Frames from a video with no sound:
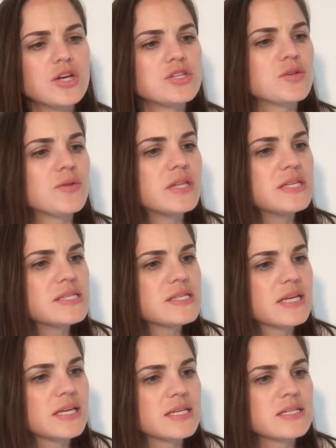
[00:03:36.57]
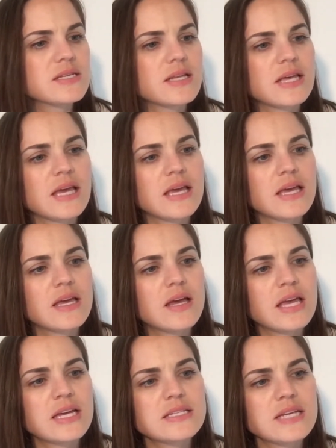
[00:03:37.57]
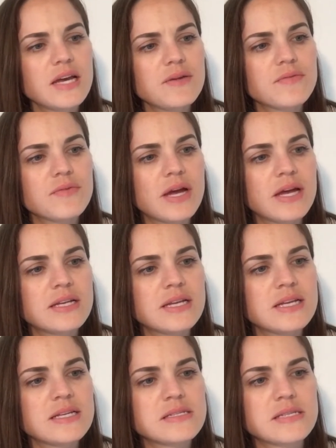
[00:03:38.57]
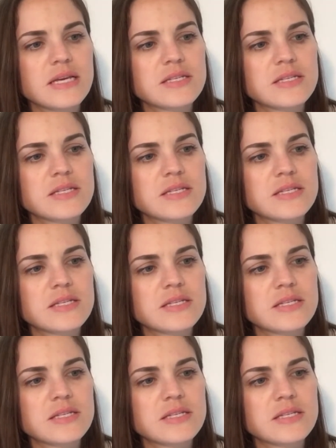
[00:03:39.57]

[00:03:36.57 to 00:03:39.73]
So this is a anti-redness